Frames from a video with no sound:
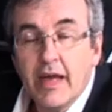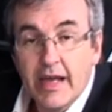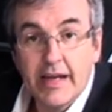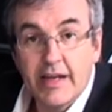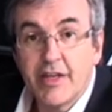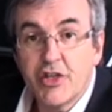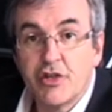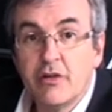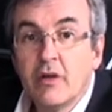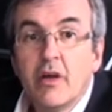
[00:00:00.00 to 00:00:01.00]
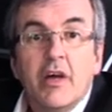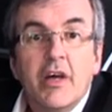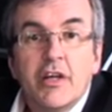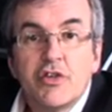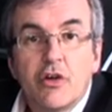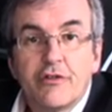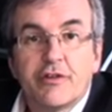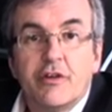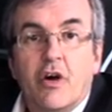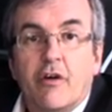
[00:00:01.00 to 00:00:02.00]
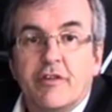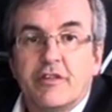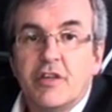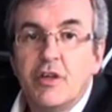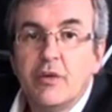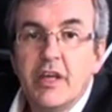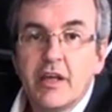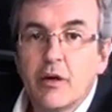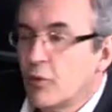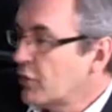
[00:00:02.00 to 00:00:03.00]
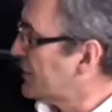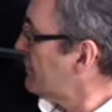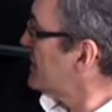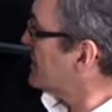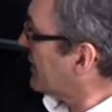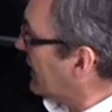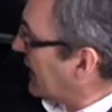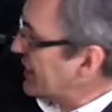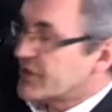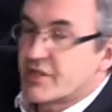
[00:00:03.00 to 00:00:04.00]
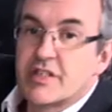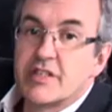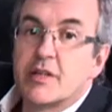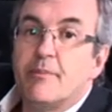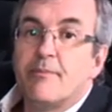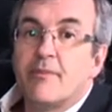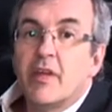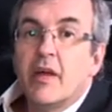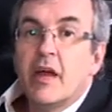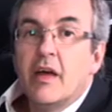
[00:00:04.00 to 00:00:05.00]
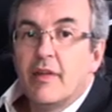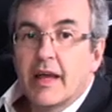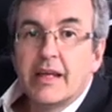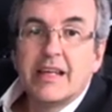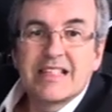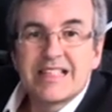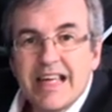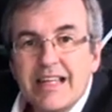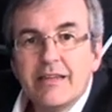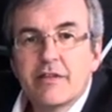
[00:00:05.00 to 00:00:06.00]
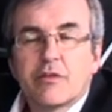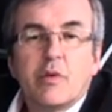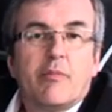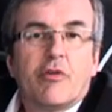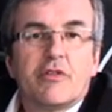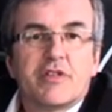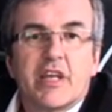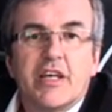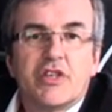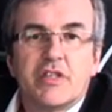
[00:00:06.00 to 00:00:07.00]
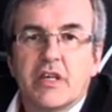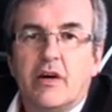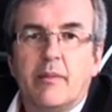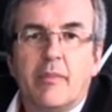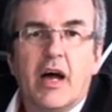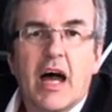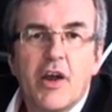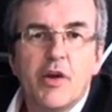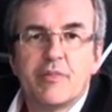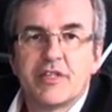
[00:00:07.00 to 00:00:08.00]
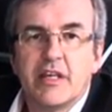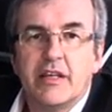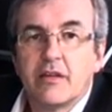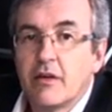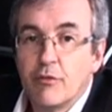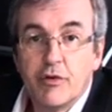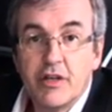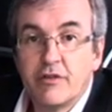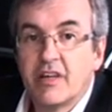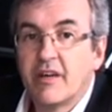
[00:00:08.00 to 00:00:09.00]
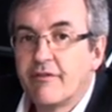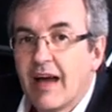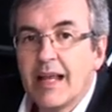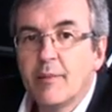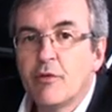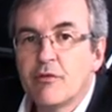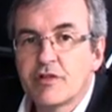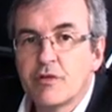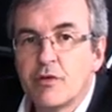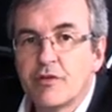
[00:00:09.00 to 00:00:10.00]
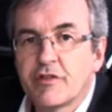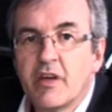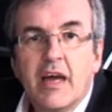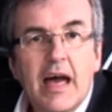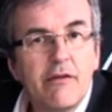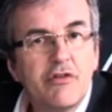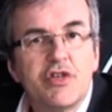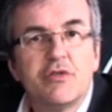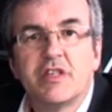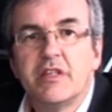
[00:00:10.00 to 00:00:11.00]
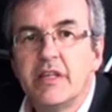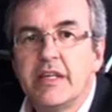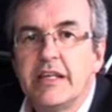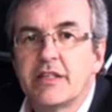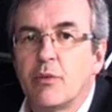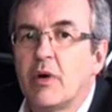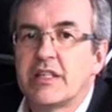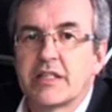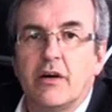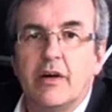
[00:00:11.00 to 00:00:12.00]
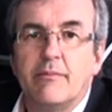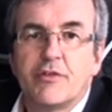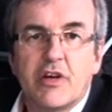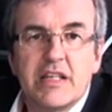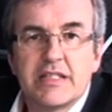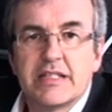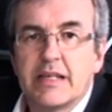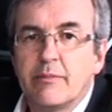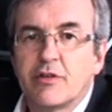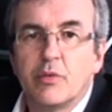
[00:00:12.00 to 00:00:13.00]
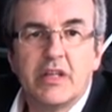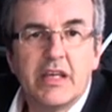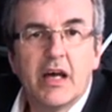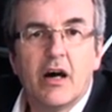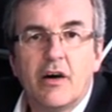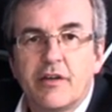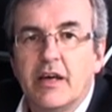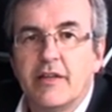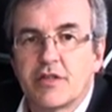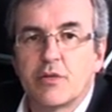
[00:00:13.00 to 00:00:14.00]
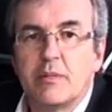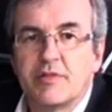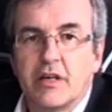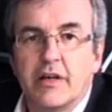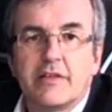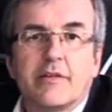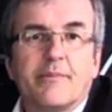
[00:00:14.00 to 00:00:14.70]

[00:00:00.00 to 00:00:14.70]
In addition, Johnston offers a unique water recirculation system that can extend the sweeper on station time by 100%, reusing a valuable resource and reducing the need to waste time transiting between the yard and the sweep site.